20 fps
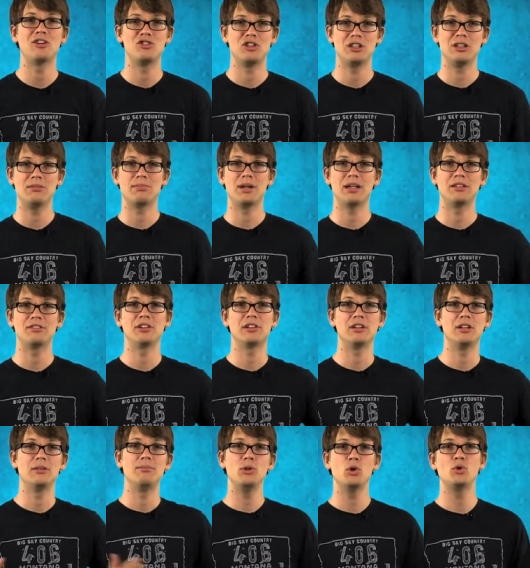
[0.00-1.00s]
gene,
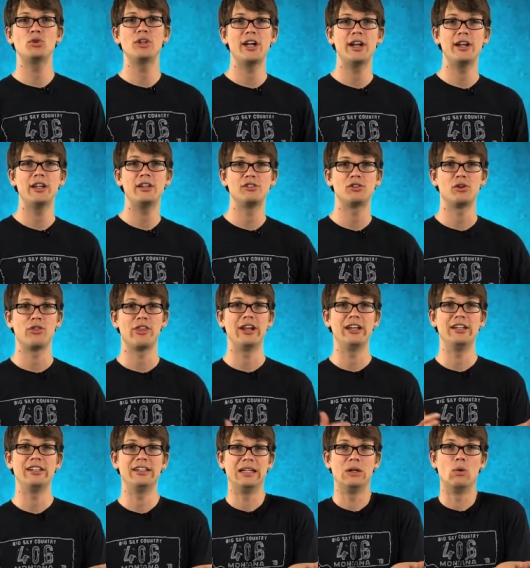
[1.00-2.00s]
basically mutated it so that
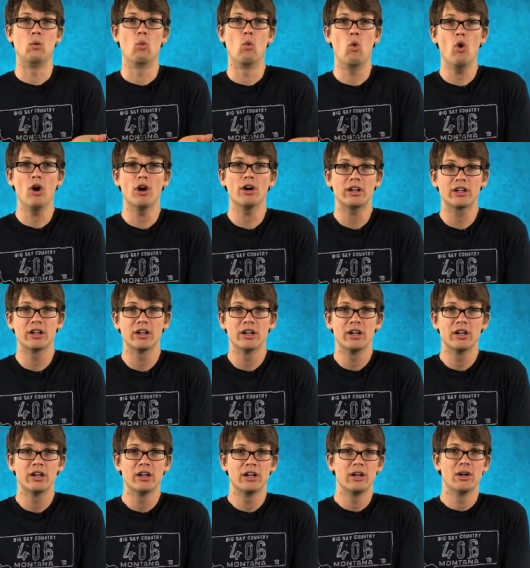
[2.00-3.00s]
it didn't work,
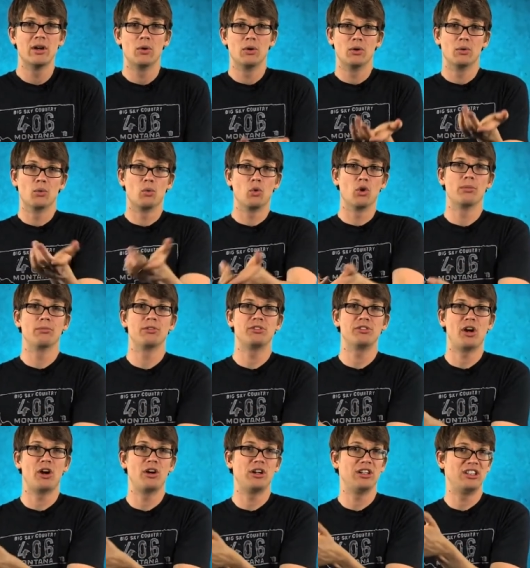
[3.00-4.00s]
her worm
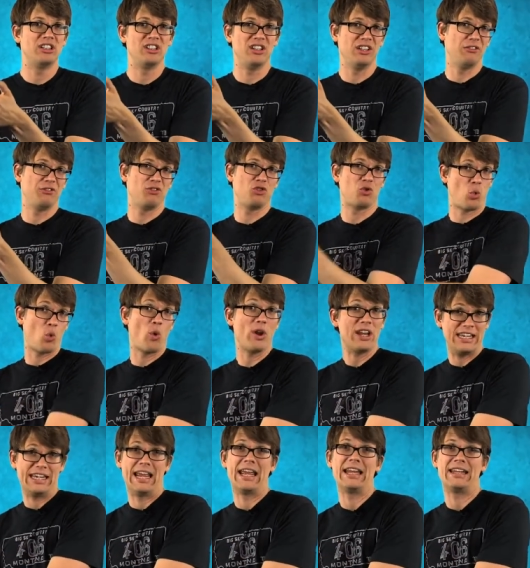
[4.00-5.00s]
started to live
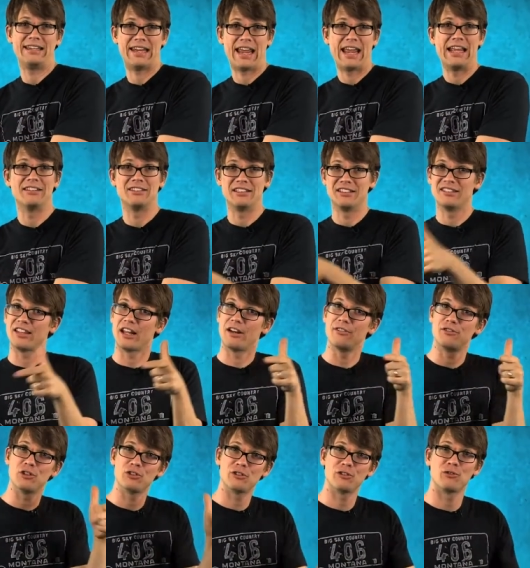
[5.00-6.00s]
28 days instead of just